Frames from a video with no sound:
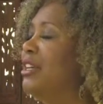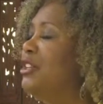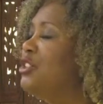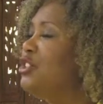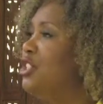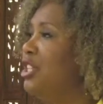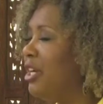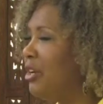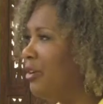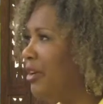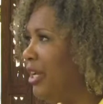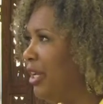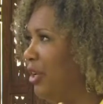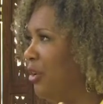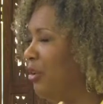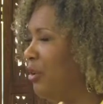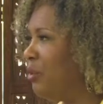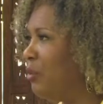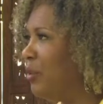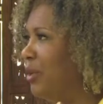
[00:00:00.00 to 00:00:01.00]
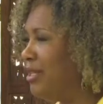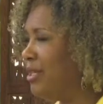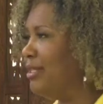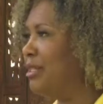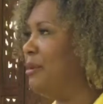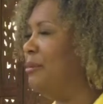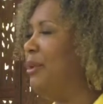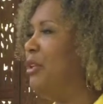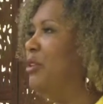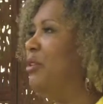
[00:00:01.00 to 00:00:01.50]
sharing your
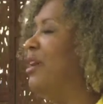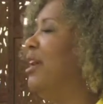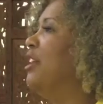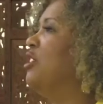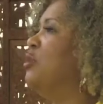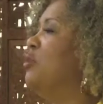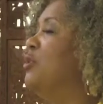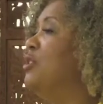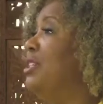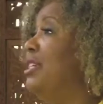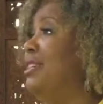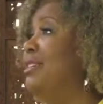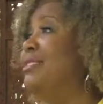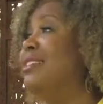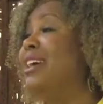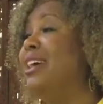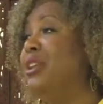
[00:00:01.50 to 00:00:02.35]
wisdom and your expertise